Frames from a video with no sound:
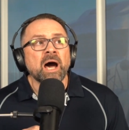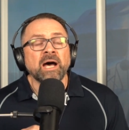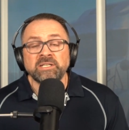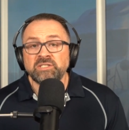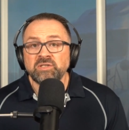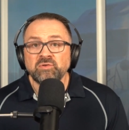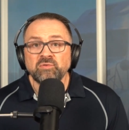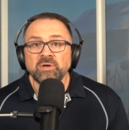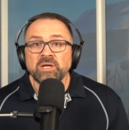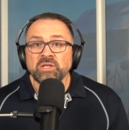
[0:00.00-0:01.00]
Uh,
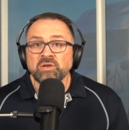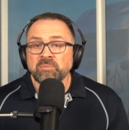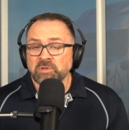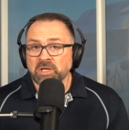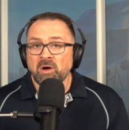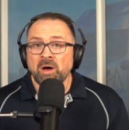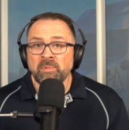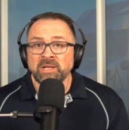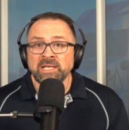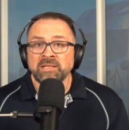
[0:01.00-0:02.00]
two, you can put the
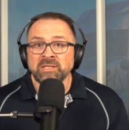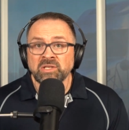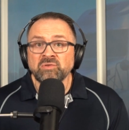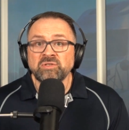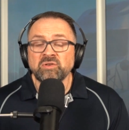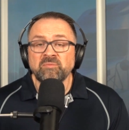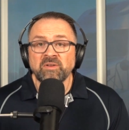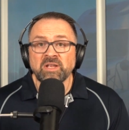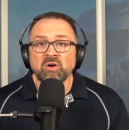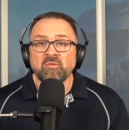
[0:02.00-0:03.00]
comment in the YouTube
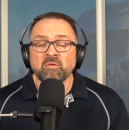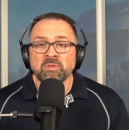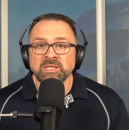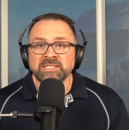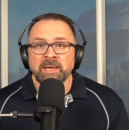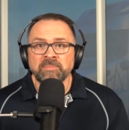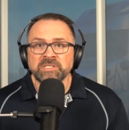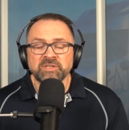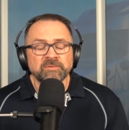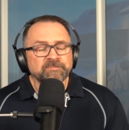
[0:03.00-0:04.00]
video for this
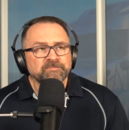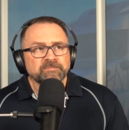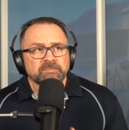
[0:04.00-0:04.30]
episode.